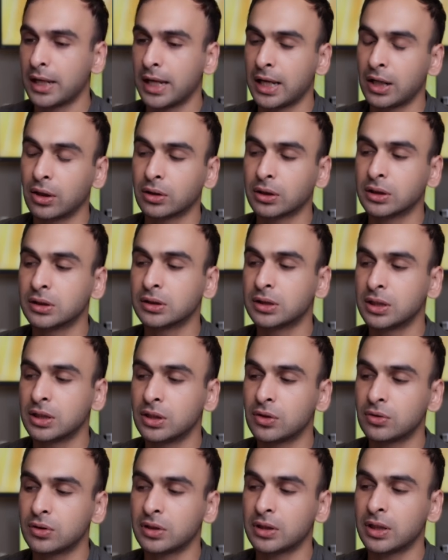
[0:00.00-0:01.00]
it'll
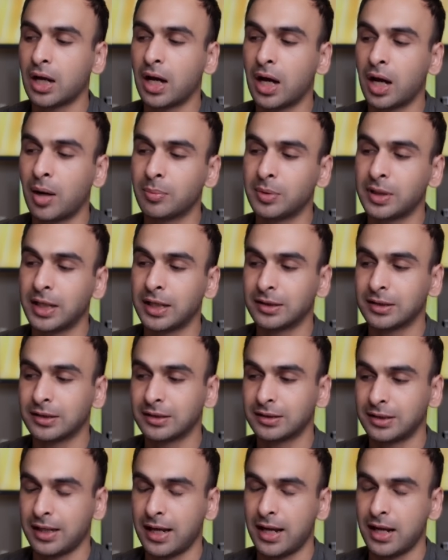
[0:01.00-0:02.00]
continuously update the
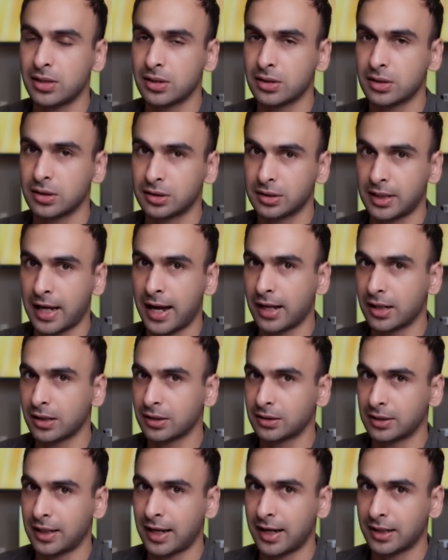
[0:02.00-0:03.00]
stage and the
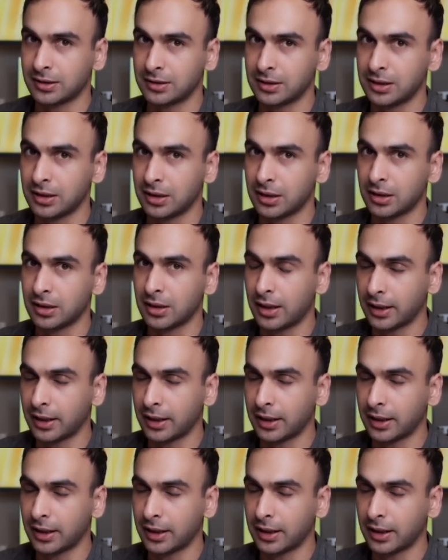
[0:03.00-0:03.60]
status as needed.